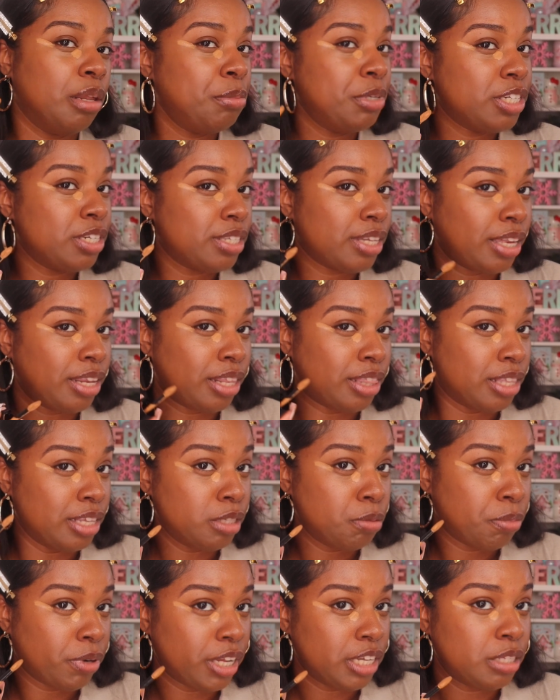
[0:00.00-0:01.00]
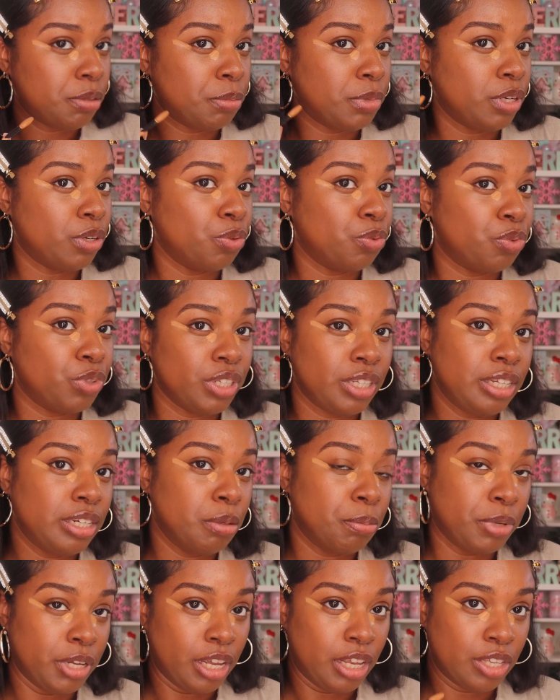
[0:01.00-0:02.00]
let me just say that this placement really
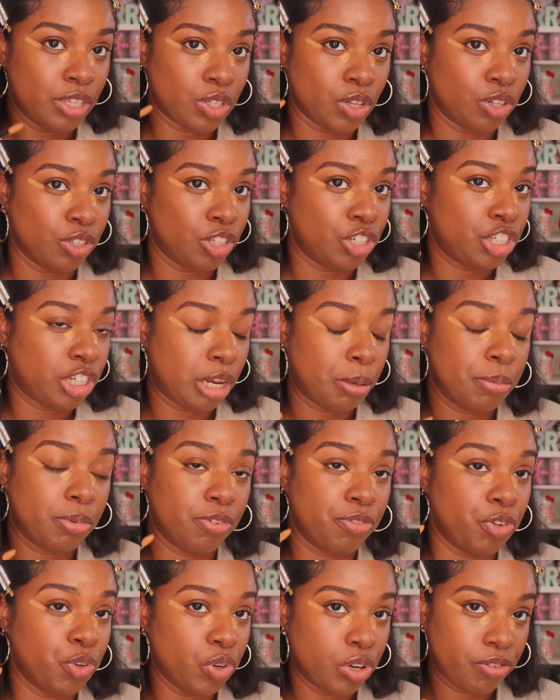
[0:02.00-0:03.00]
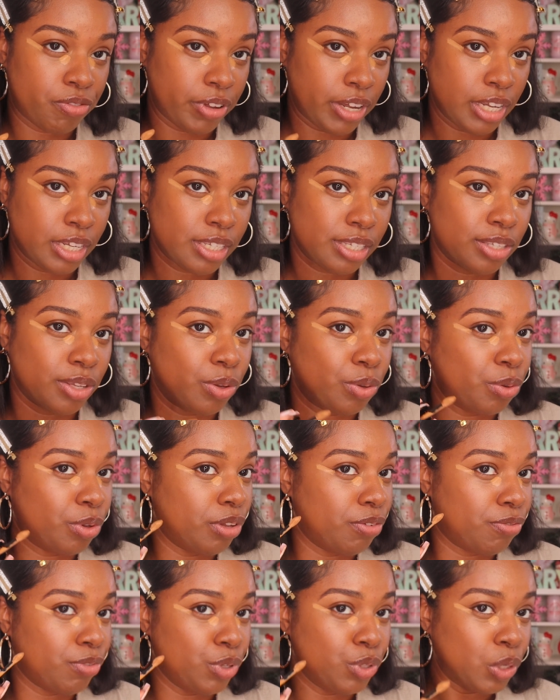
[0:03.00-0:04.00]
depends on the shape of your face. So
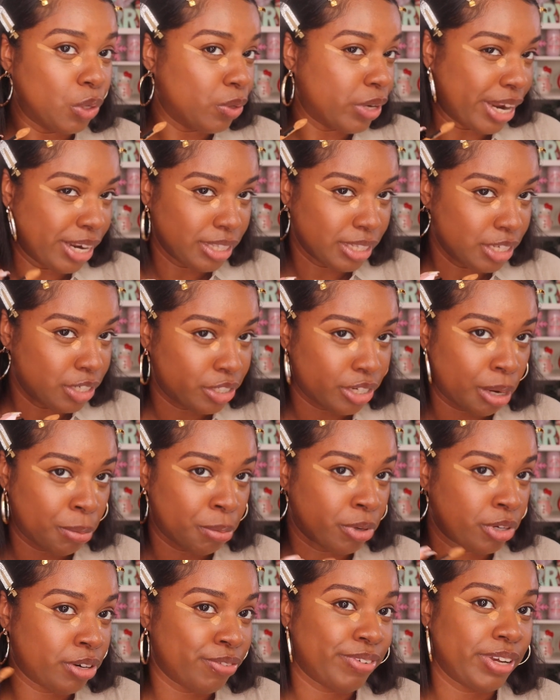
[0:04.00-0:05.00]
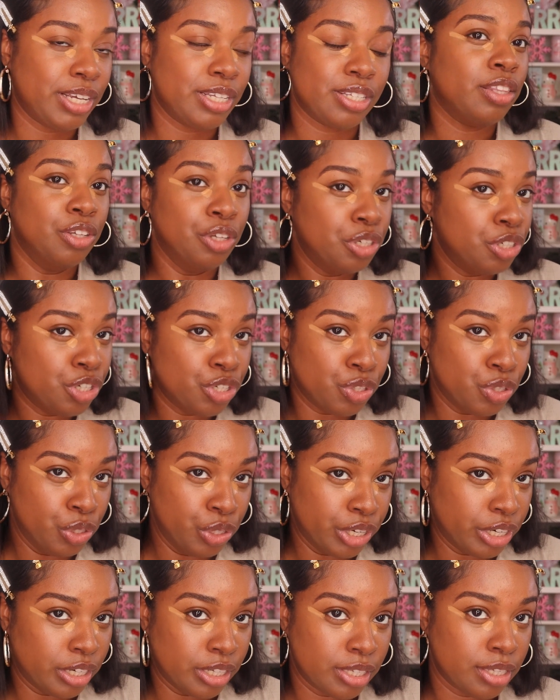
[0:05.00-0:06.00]
if you don't like this shape on your face, you can just do
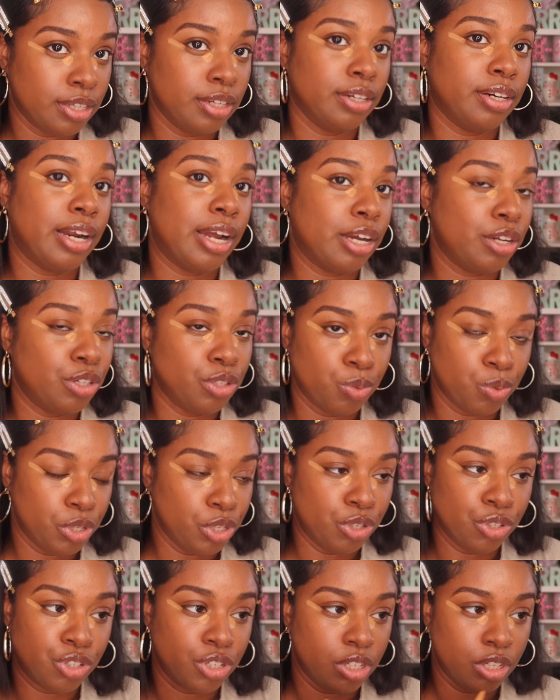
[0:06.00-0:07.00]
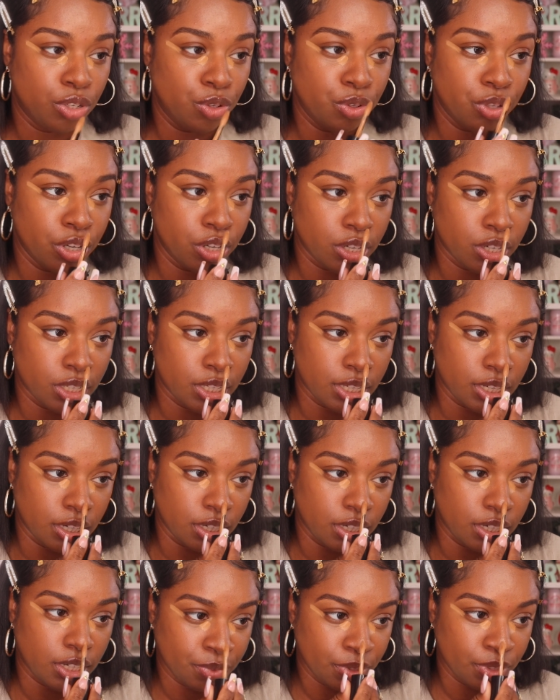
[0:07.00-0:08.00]
your concealer how you would usually do your
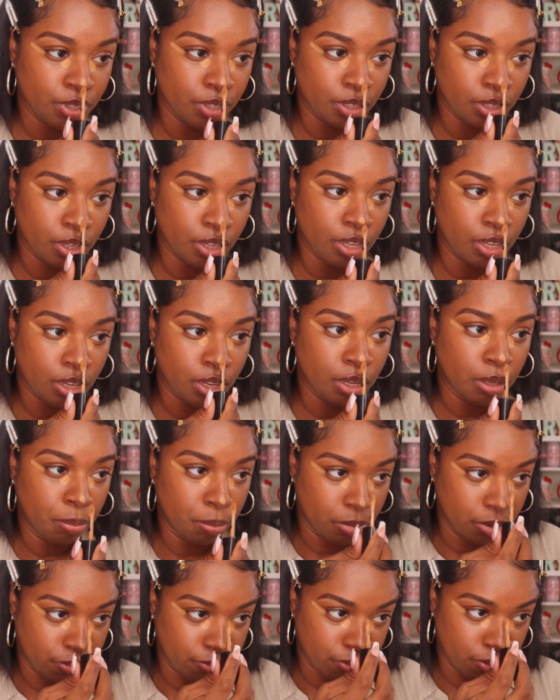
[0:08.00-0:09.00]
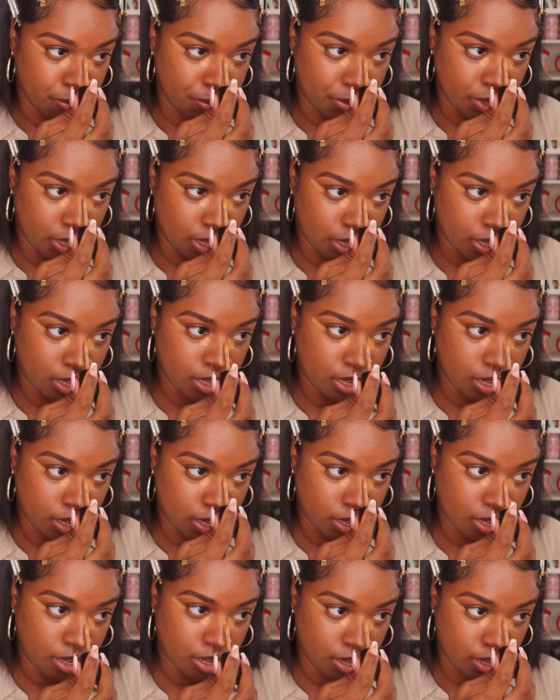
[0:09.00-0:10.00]
concealer. But for me,
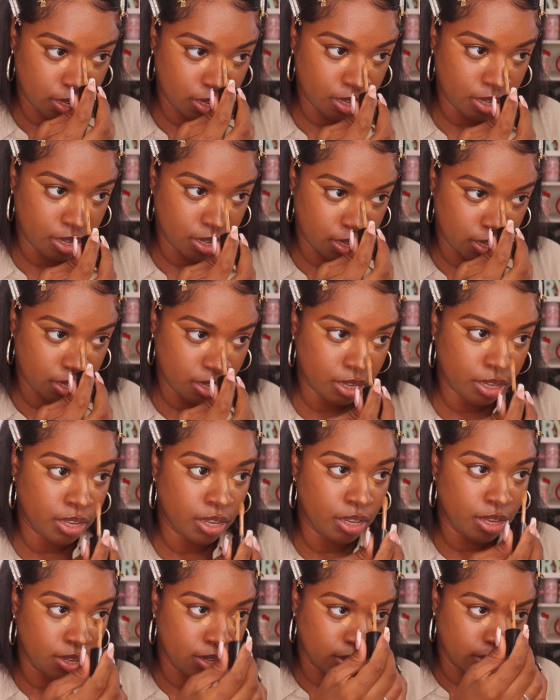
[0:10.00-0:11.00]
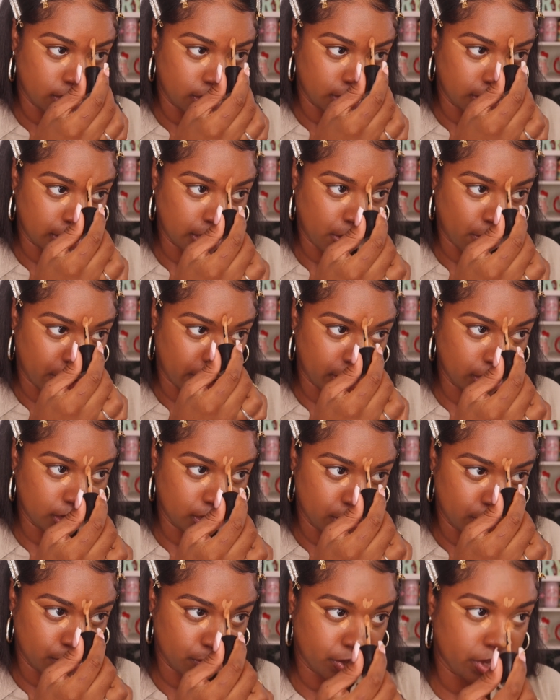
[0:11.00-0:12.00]
this is how I like to
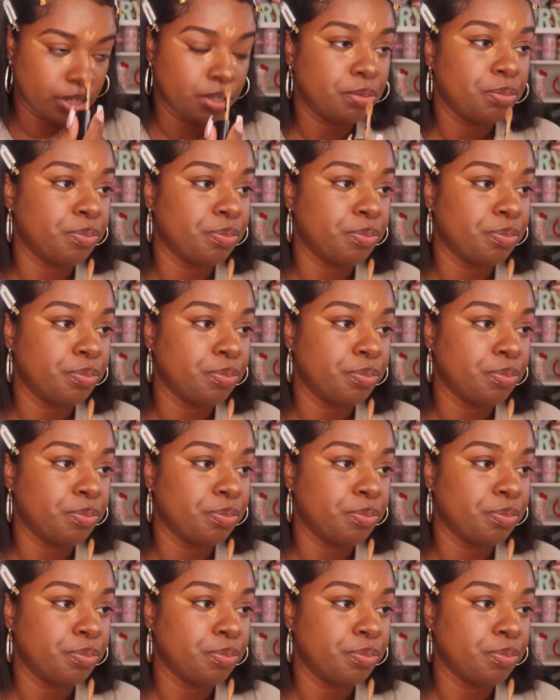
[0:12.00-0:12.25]
do it.